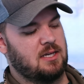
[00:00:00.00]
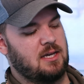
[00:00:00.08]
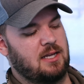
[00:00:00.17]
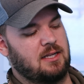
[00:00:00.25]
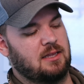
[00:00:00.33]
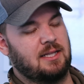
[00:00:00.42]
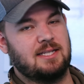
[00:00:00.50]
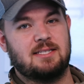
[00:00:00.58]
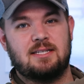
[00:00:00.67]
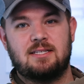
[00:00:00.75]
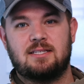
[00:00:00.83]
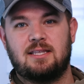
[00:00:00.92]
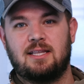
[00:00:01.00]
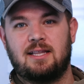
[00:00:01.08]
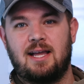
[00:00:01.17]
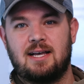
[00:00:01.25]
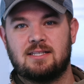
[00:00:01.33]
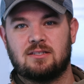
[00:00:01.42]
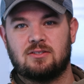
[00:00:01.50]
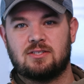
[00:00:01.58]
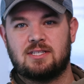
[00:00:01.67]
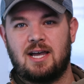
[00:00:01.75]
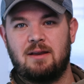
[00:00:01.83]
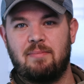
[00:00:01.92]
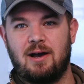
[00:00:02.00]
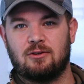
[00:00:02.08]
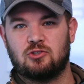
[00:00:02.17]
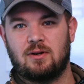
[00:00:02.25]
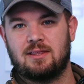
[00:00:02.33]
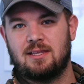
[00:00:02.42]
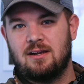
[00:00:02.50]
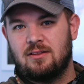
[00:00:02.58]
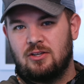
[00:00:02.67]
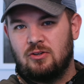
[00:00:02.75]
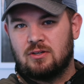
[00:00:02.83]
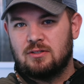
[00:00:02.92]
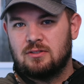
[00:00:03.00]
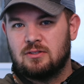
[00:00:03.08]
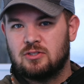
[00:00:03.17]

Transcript: and lenses, and then it has a little side pouch right there that you can